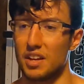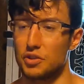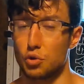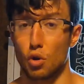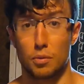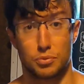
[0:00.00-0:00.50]

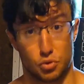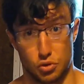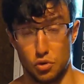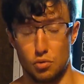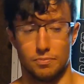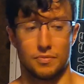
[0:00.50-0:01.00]
It's all up
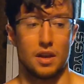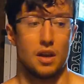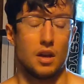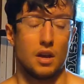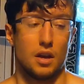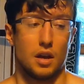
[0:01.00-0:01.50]
to you.
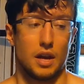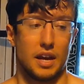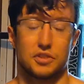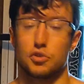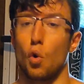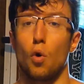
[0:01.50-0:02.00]

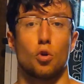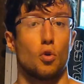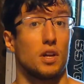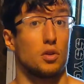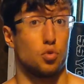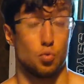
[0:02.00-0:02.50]
It's all
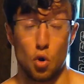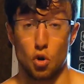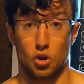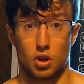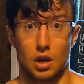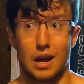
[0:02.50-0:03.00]
going to
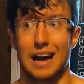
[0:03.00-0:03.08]
work